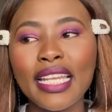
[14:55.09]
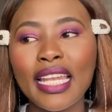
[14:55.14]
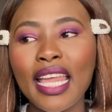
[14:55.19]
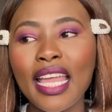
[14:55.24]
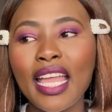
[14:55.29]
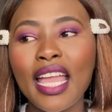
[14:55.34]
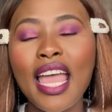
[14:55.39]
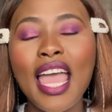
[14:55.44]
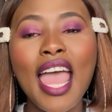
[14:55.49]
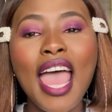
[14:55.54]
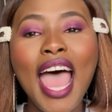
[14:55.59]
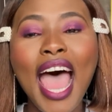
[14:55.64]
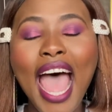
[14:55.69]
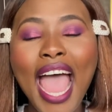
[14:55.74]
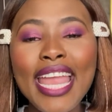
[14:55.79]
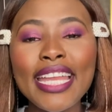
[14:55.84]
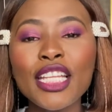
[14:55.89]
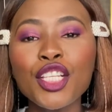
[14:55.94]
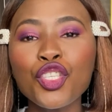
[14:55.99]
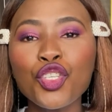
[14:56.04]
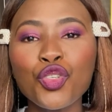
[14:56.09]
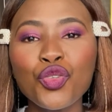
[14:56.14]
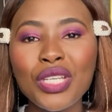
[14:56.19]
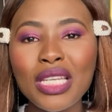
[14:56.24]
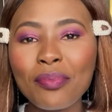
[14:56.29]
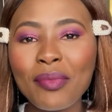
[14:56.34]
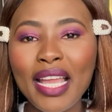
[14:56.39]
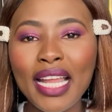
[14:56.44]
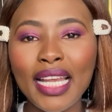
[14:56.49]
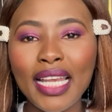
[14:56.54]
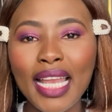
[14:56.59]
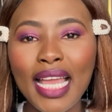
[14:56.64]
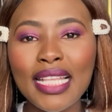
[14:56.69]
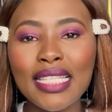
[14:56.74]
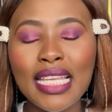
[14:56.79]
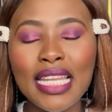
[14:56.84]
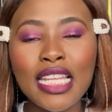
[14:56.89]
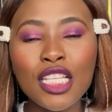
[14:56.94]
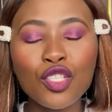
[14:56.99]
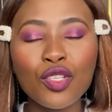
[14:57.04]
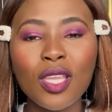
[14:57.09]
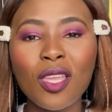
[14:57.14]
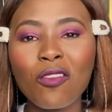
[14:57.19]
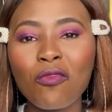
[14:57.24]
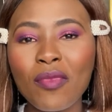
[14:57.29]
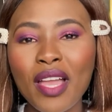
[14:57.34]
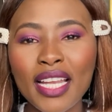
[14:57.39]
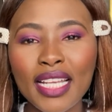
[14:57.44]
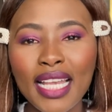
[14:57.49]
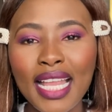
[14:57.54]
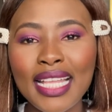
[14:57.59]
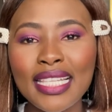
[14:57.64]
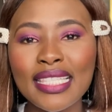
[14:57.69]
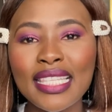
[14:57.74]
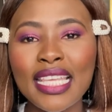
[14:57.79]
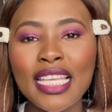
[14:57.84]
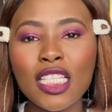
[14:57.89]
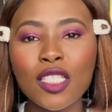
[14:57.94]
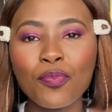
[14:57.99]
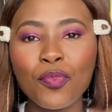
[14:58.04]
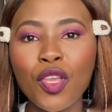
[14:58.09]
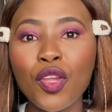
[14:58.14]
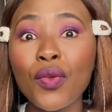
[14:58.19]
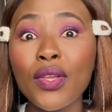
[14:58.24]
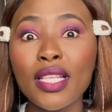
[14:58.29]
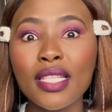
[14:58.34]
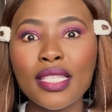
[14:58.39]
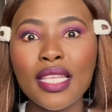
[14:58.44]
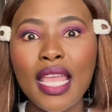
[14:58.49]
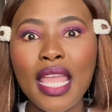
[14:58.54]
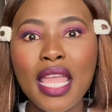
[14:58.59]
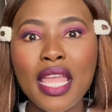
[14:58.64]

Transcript: Like, I need to treat my clients, I need to give my clients the experience